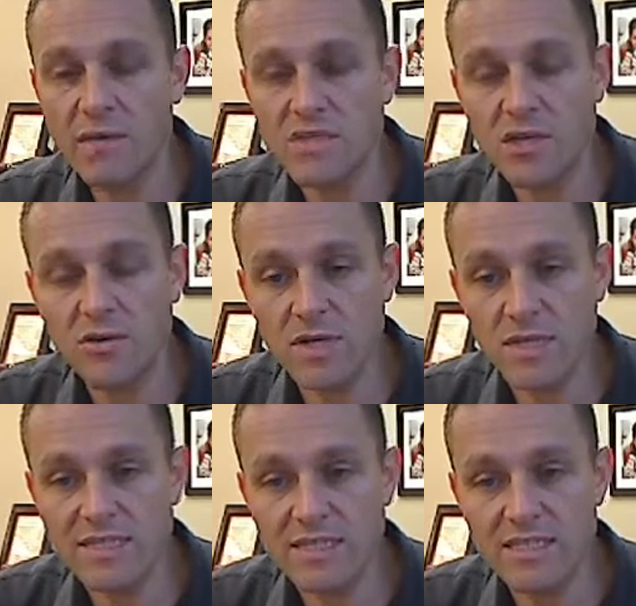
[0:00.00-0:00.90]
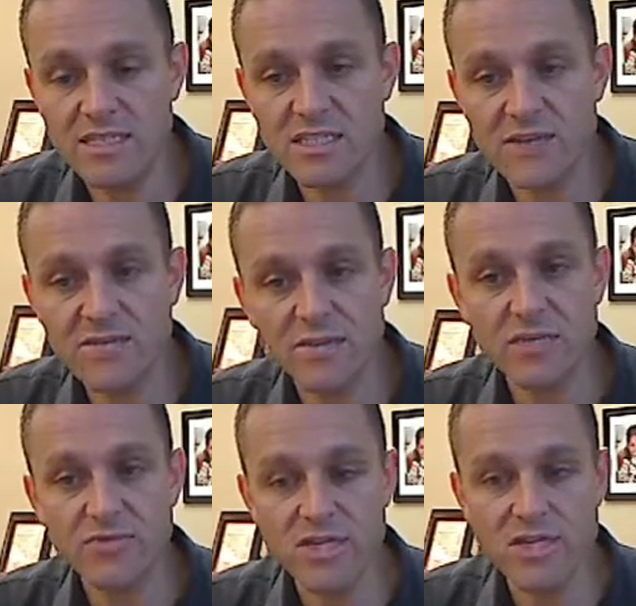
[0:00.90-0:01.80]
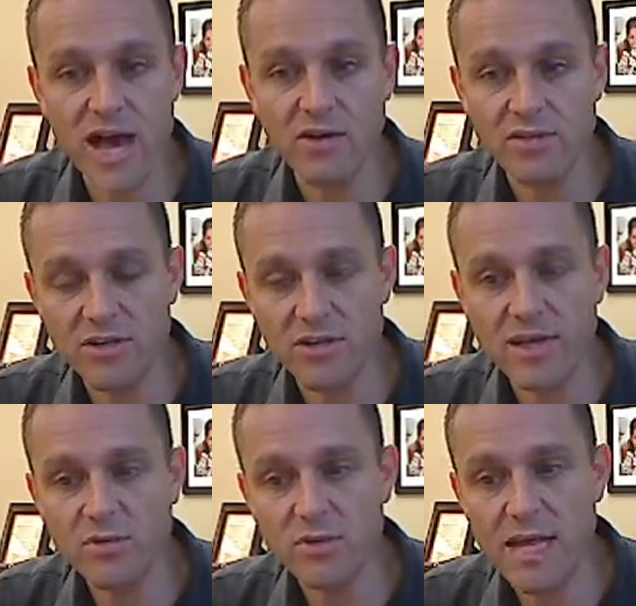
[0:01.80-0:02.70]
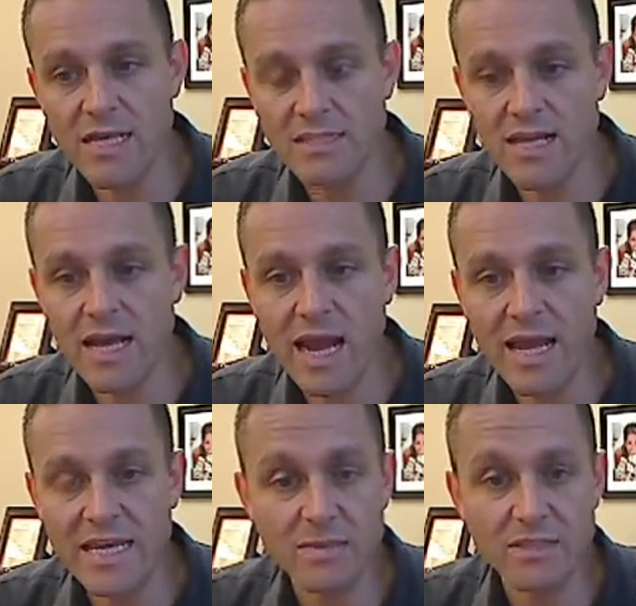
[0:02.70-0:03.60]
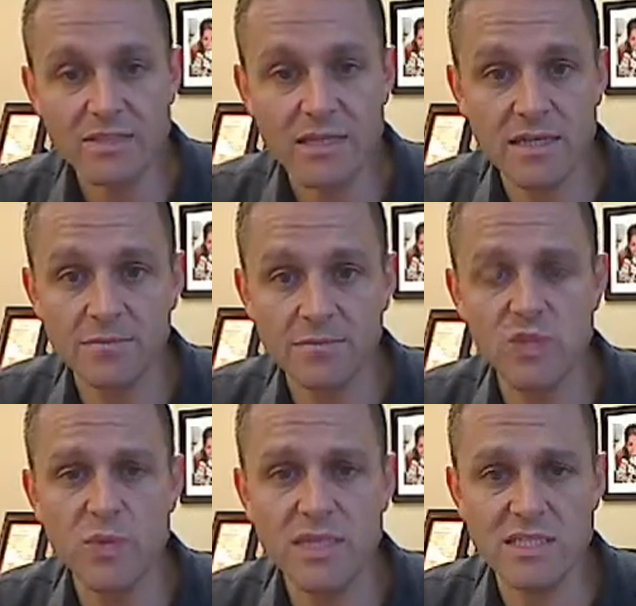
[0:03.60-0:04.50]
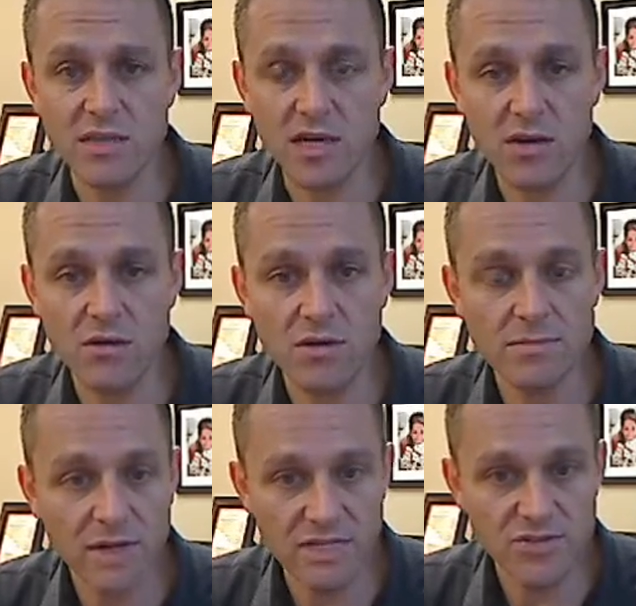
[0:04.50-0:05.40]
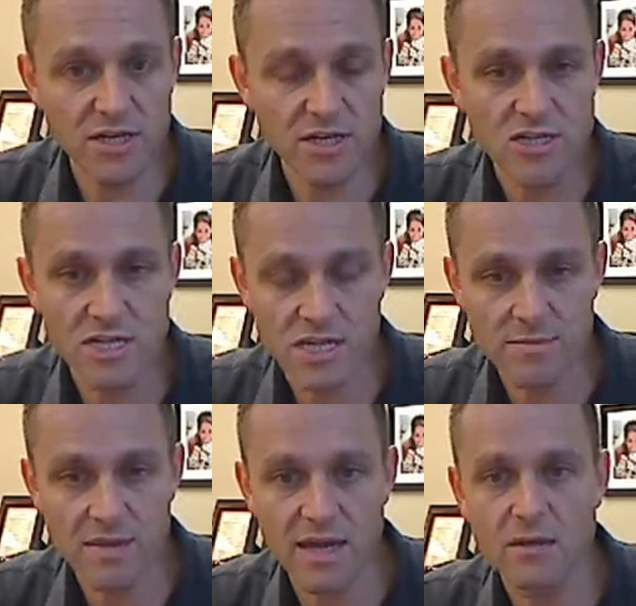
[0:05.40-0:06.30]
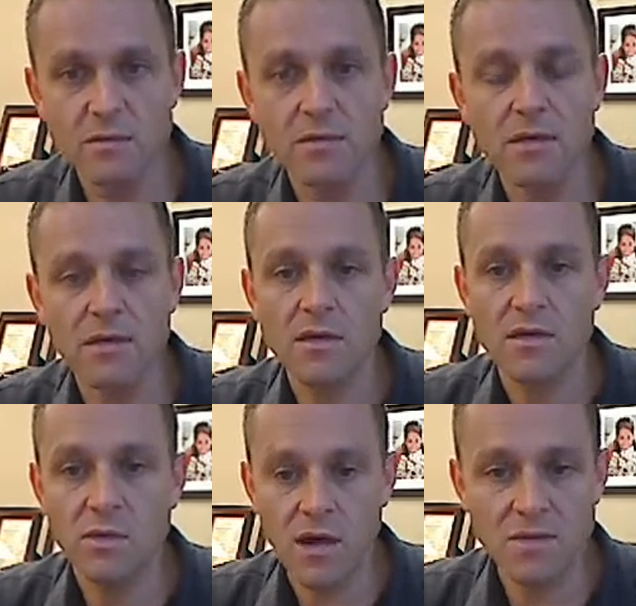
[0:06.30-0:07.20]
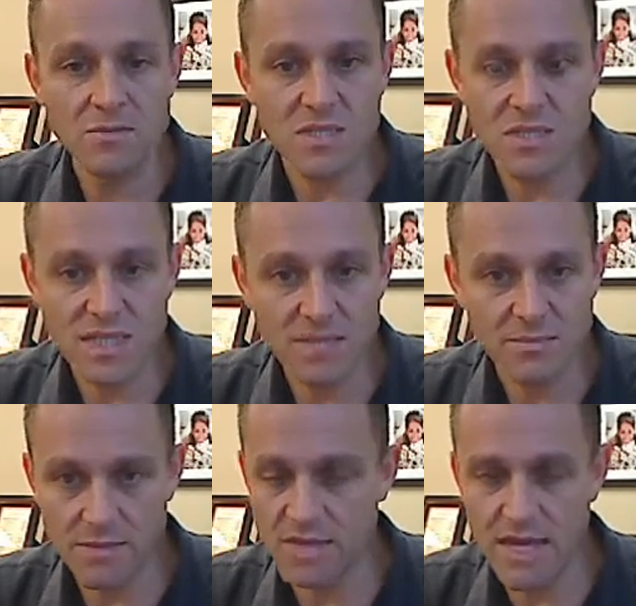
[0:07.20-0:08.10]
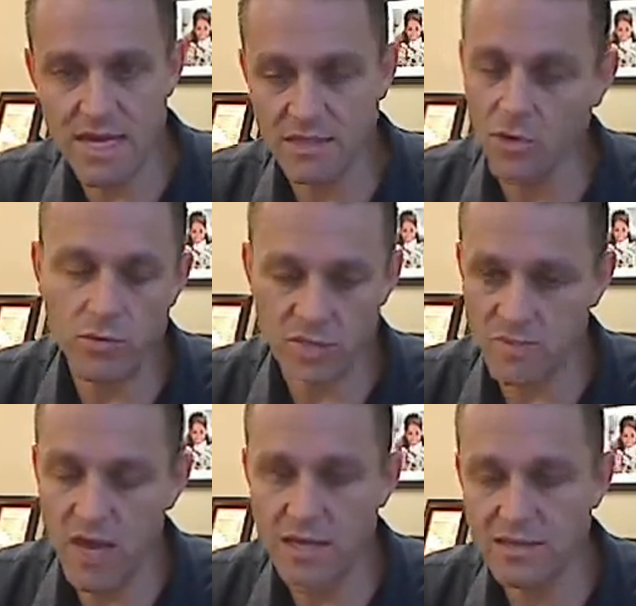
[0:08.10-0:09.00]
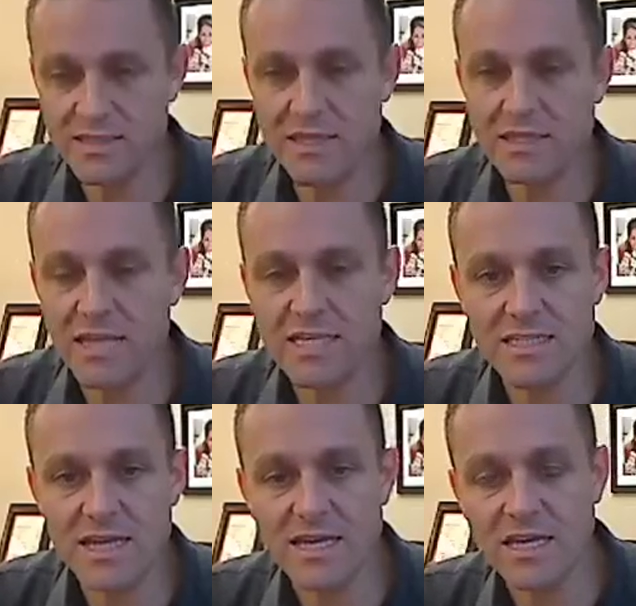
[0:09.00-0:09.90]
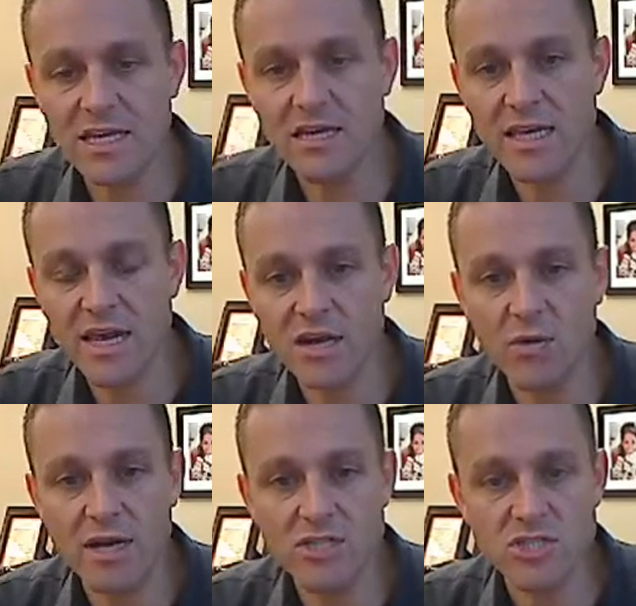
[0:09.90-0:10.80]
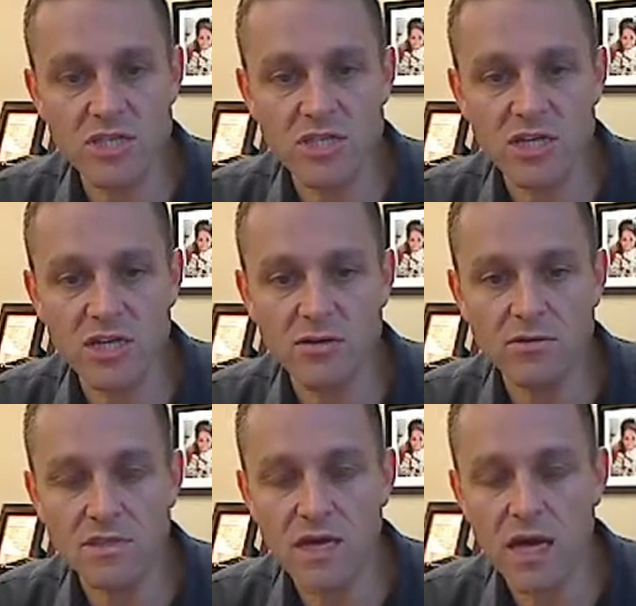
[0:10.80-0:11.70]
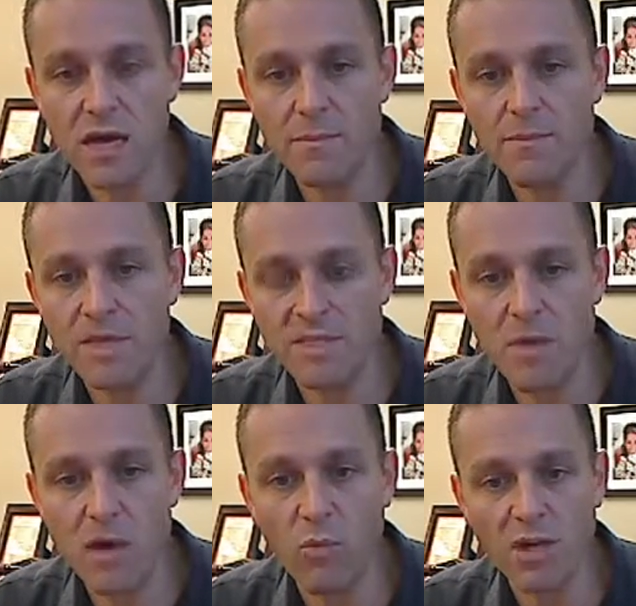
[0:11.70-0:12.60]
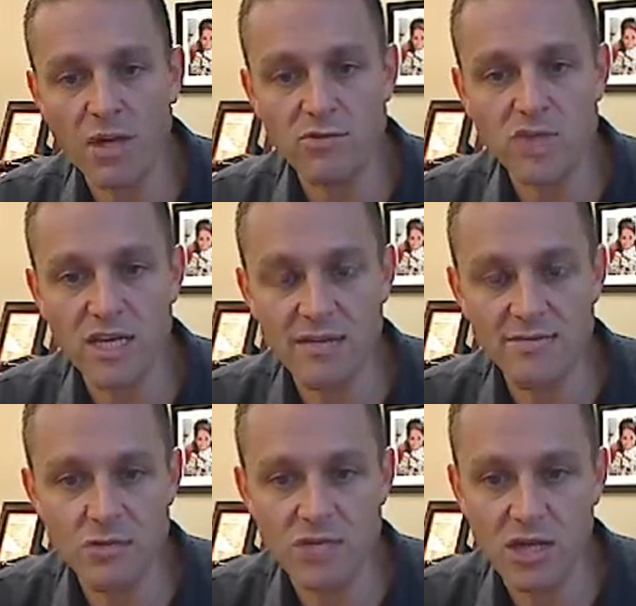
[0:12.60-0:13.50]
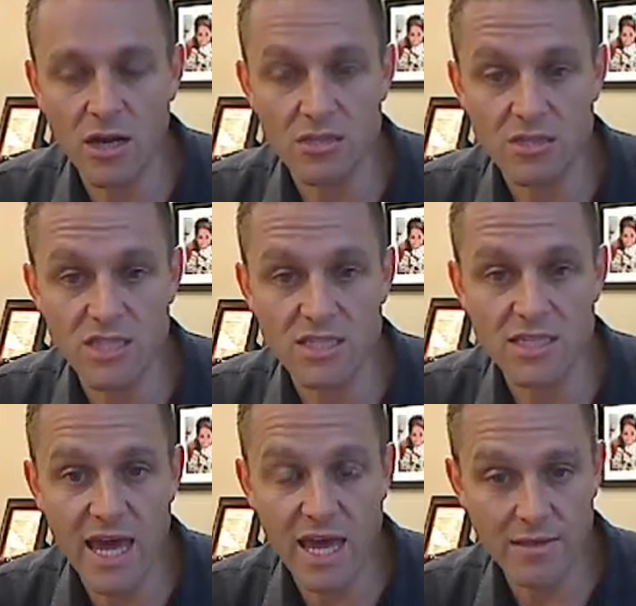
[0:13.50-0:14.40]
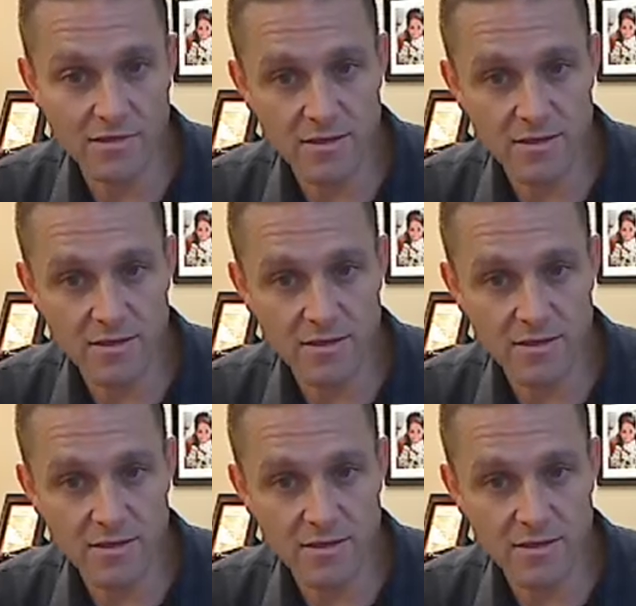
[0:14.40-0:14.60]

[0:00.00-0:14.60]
So it definitely reached out. You know, I had one last night. I emailed him 2 weeks ago, my introduction email, welcome to the team type thing, no response. And then last night he had a question, you know, his mom wanted to know if she could have 2 Shakeologies a day.